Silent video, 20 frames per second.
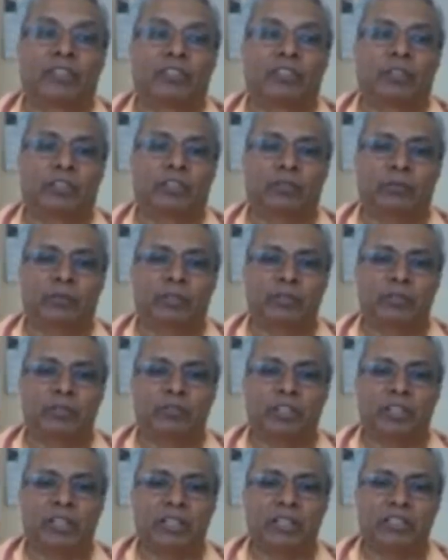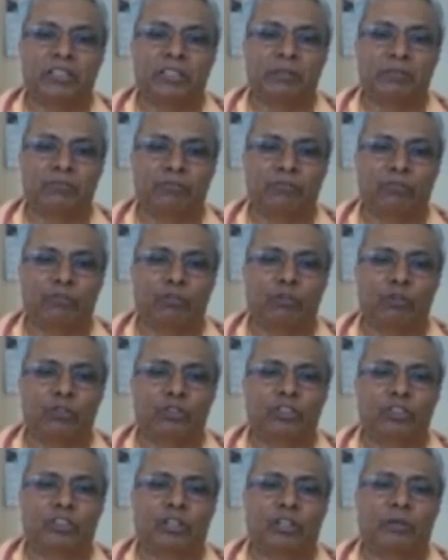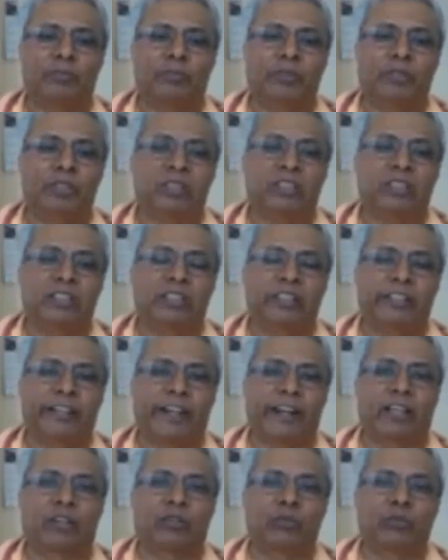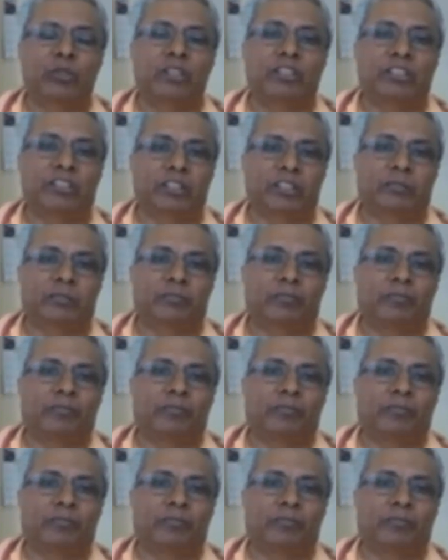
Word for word: Sattva guna is the force of tranquility.